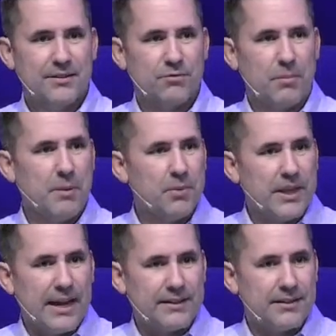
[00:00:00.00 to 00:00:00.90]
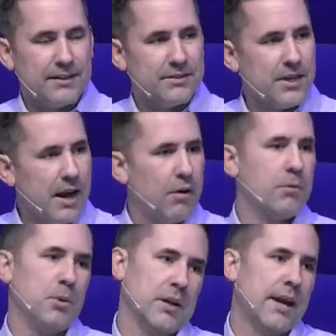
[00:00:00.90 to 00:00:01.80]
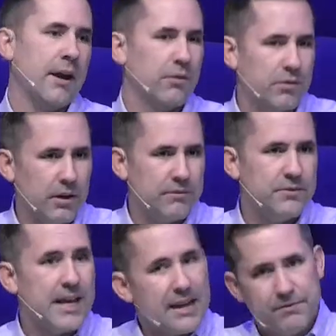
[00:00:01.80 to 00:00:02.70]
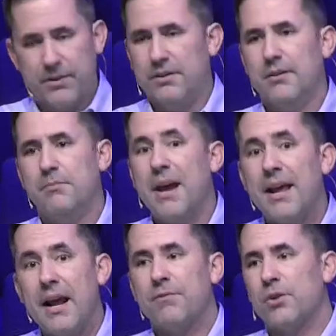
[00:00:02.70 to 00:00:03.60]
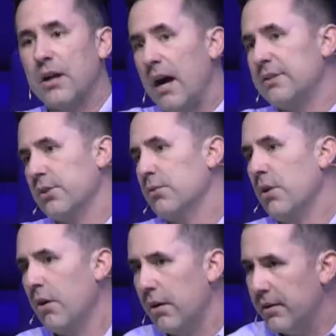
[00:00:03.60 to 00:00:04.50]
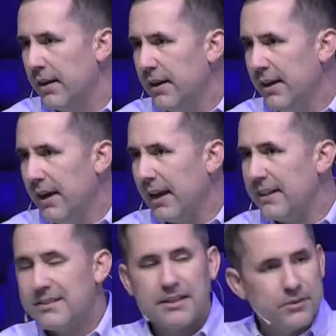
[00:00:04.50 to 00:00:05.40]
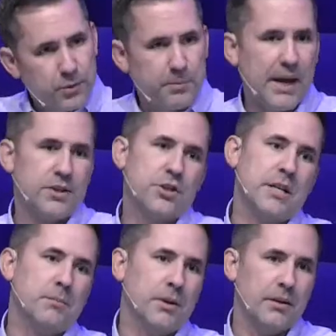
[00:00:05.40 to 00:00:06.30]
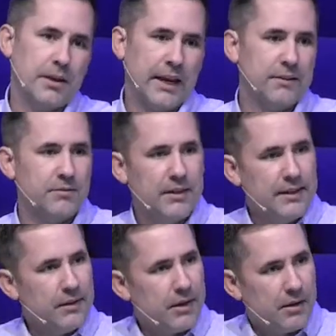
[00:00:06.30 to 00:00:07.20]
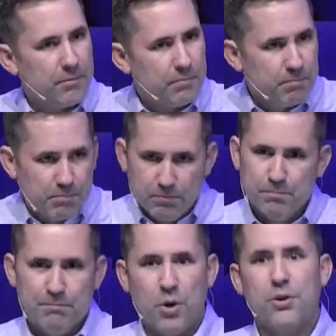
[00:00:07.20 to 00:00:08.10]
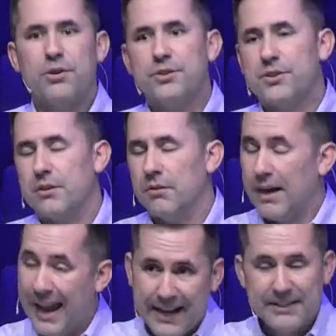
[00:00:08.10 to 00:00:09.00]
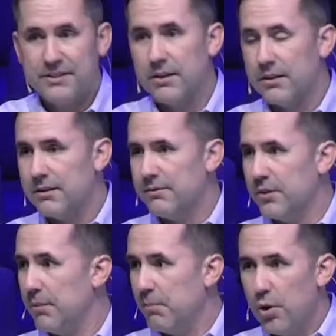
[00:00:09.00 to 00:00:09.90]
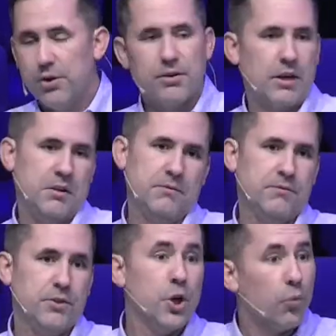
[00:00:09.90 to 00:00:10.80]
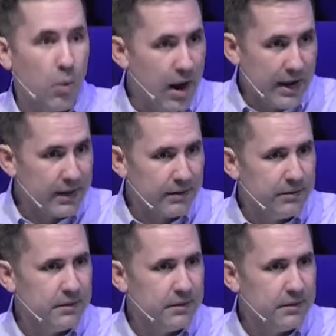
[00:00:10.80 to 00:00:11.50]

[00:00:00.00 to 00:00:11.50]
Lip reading: Remember that terrible account of David, the man after God's own heart, and he sins with Bathsheba and murders or aids the murder of Uriah.